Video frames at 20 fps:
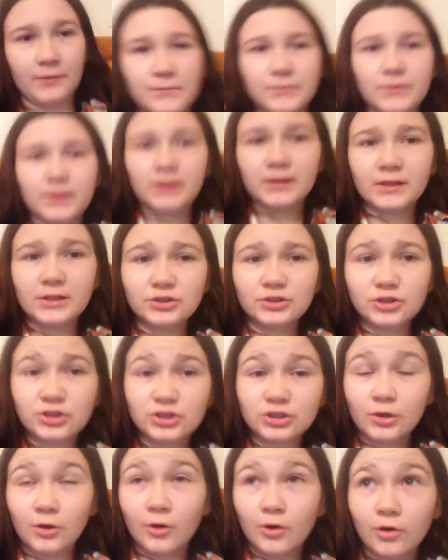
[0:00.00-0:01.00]
we go. It's
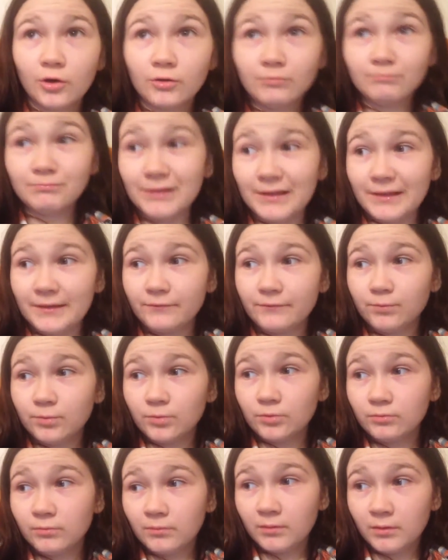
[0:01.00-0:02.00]
just
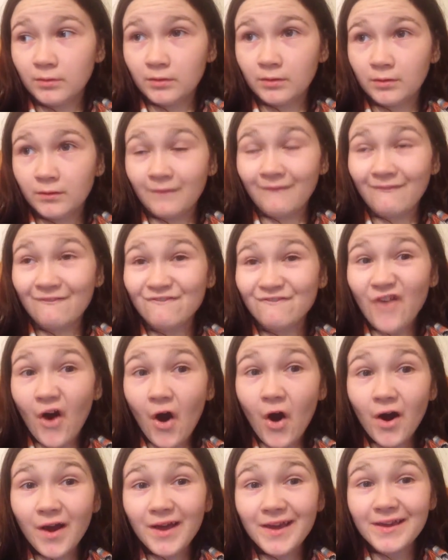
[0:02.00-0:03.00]
unbelievable.
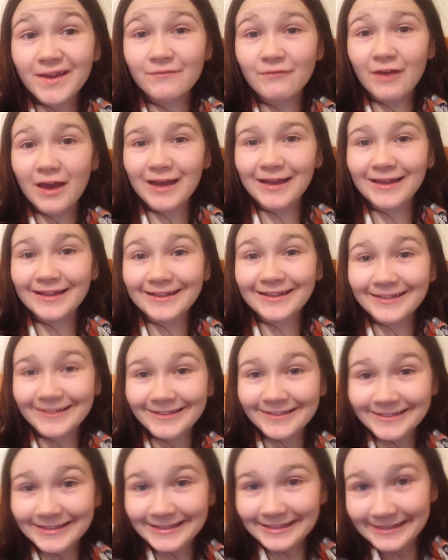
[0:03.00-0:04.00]
5
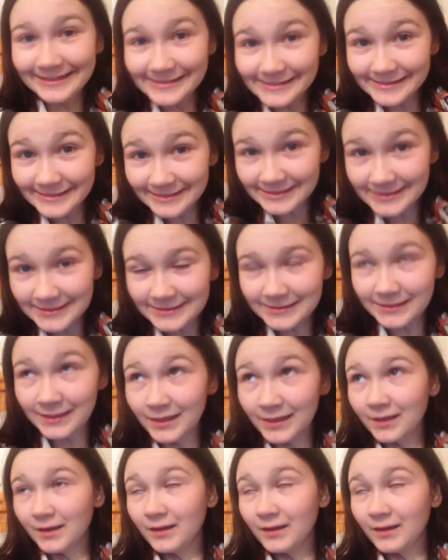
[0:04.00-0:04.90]
years.